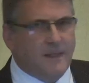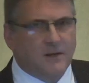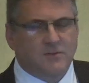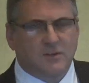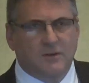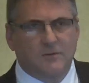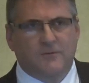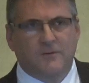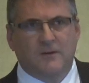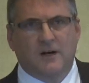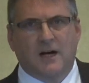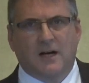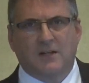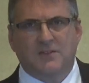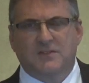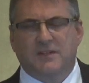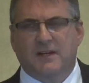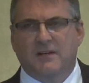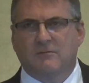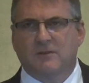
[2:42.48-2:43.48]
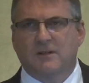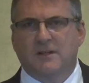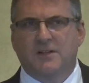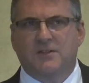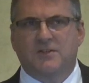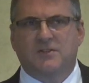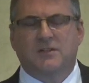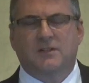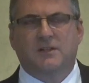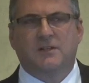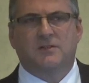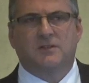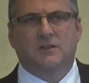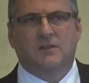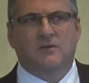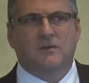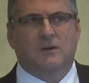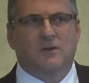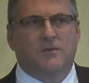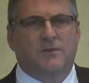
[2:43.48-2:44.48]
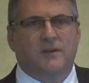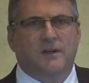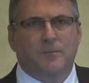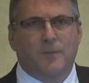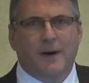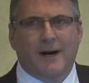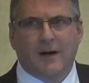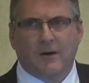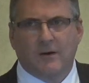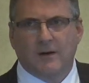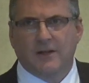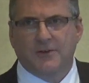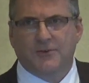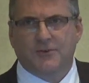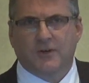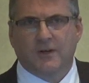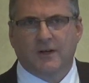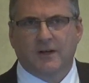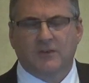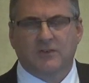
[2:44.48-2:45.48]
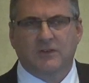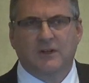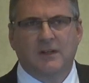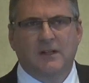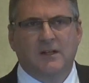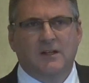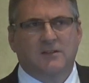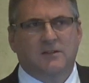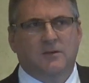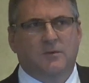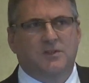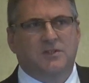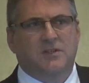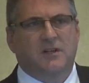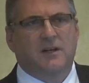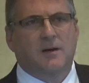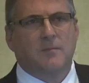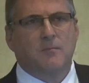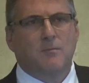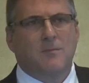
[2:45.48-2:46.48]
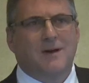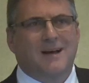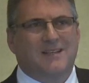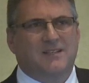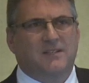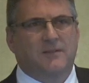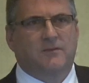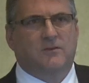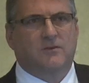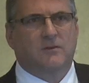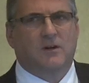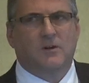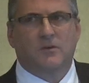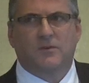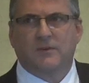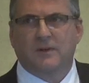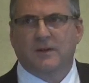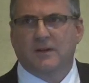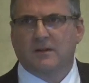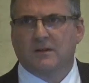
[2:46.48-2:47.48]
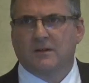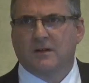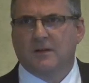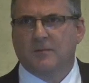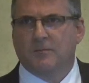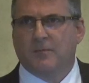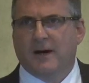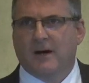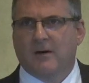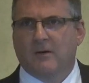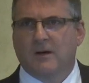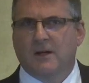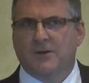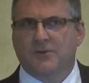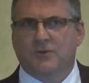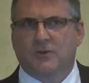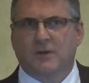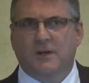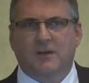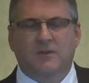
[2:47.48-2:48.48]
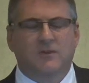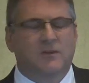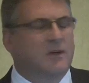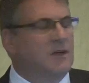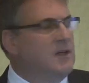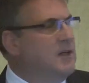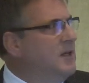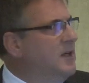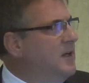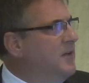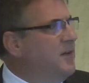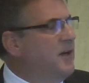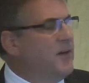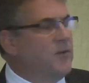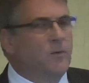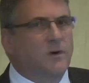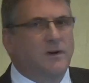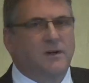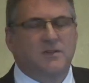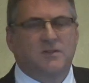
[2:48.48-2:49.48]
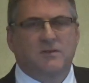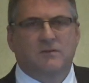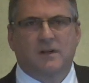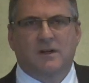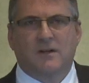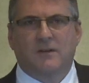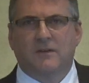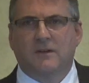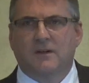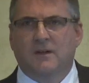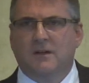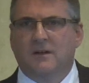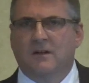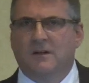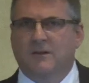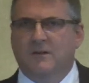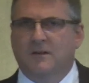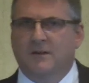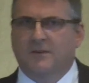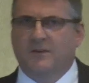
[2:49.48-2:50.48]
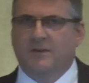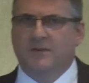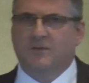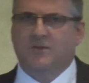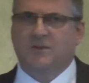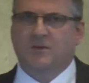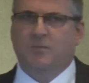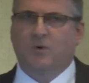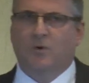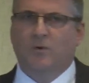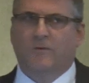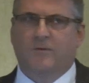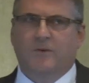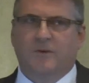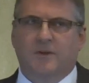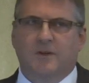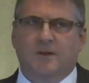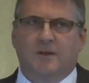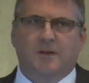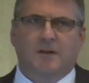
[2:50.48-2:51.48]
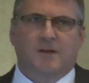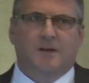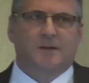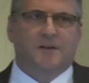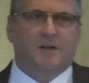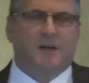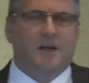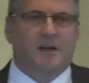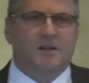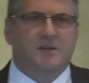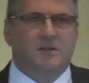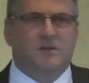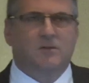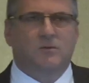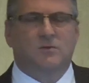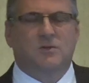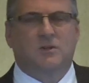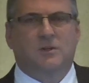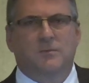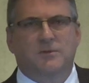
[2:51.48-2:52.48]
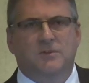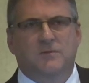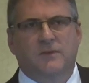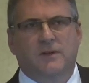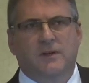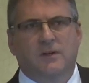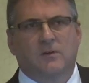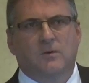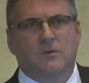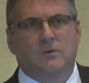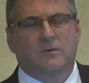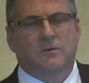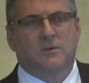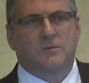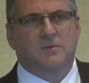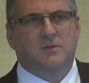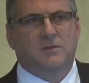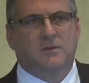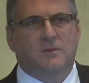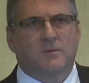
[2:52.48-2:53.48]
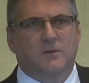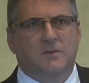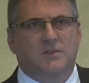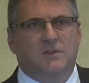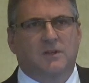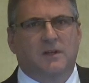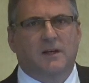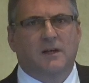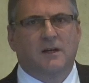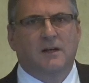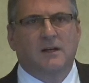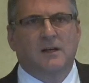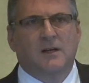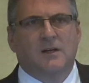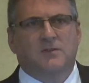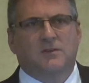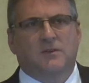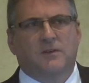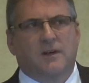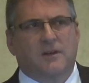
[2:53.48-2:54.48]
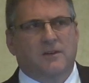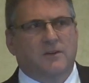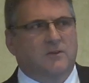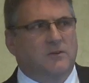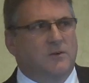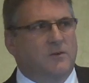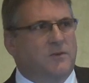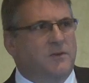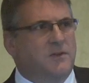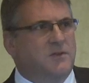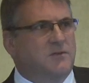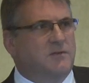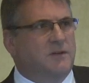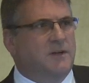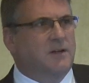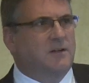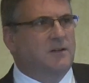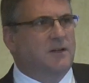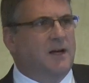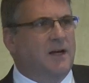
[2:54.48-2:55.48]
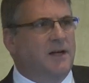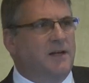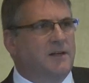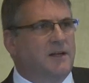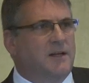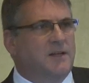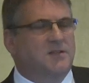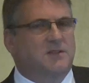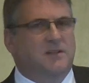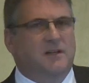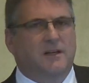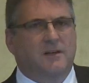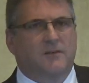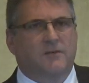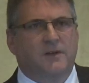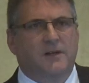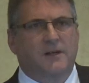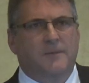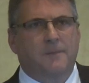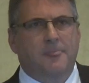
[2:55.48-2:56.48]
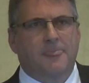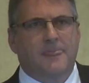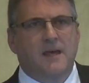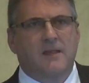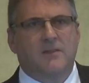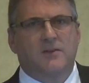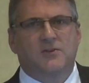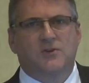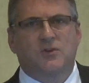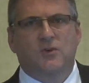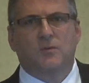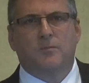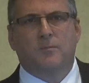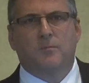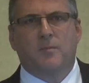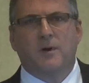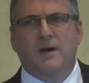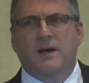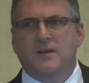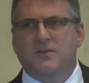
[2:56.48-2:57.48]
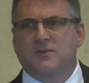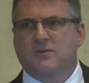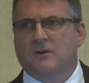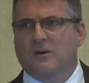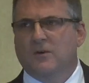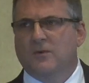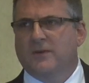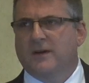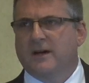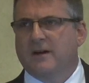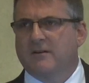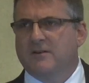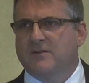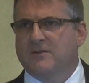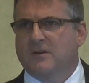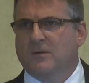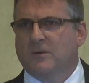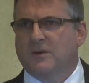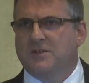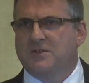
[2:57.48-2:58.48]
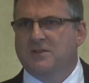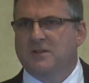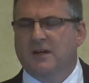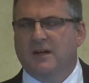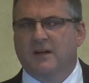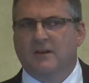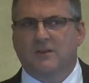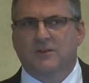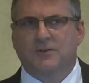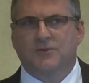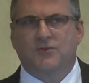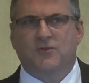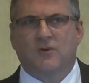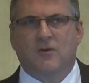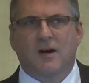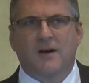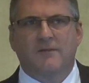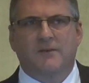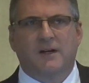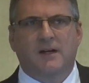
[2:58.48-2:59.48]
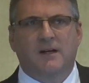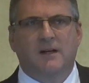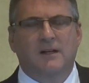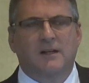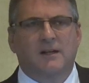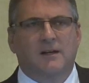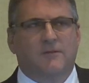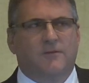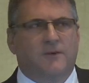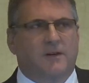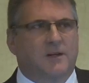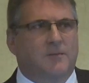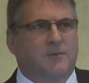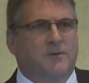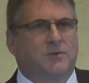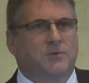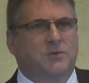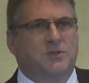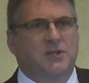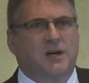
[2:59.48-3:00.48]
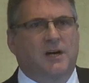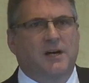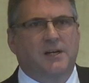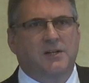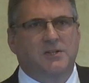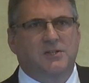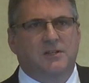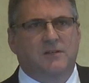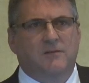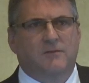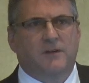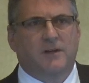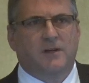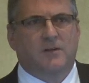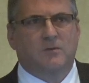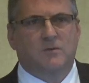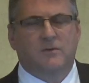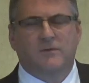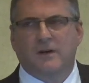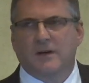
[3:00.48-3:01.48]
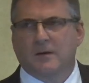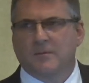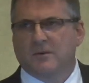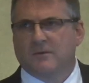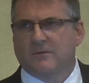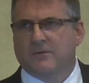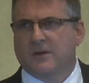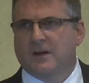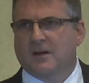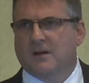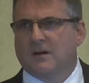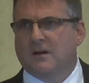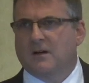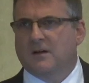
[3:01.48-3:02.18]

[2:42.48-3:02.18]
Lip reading: So for us, that really sees a growth in power electronics. So we're seeing a massive growth in power electronics. And the other one is around the support for the connected and autonomous vehicle groups that we're seeing. So the other growth is around ADAS and AV. They're the two biggest growth areas that we're seeing that are driving a fundamental change in vehicle development, vehicle